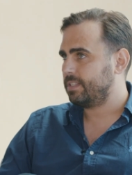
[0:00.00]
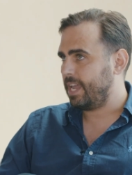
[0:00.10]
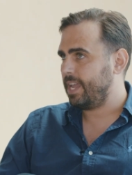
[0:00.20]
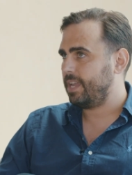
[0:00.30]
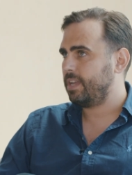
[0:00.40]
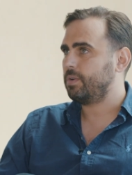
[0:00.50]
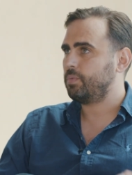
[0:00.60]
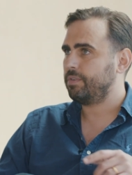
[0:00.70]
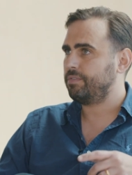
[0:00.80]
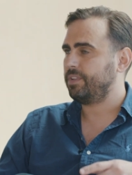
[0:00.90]
day
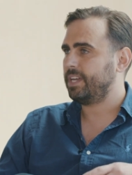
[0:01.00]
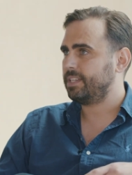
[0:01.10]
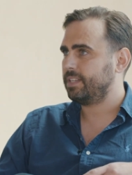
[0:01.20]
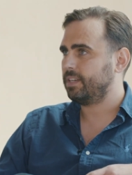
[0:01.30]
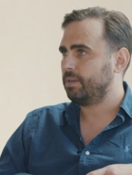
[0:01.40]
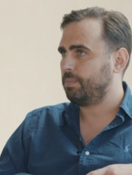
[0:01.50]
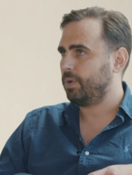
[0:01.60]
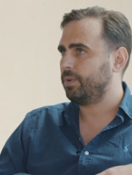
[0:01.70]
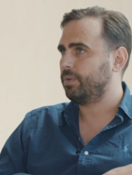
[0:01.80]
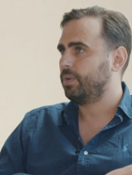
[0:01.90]
reflecting
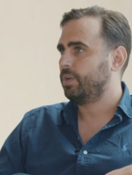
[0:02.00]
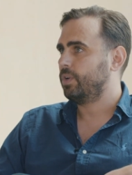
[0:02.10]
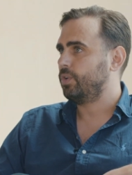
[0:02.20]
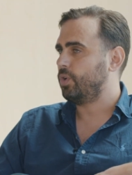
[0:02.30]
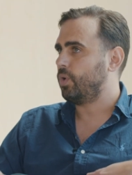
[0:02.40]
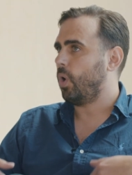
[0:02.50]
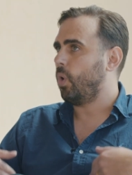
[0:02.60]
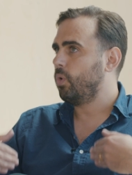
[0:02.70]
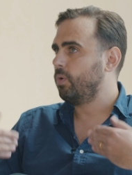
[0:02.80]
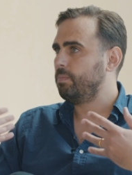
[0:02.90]
upon your
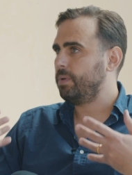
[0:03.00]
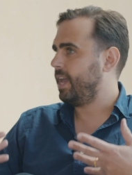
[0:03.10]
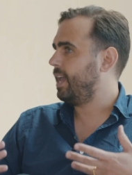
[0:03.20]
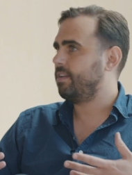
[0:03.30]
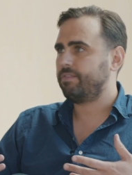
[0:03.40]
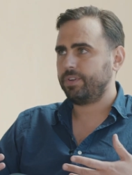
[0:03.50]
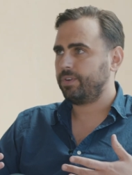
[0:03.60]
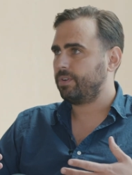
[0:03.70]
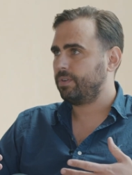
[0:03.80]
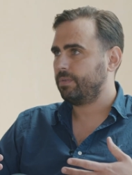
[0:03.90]
own
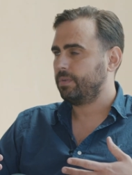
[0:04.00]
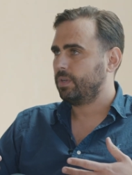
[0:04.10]
behavior,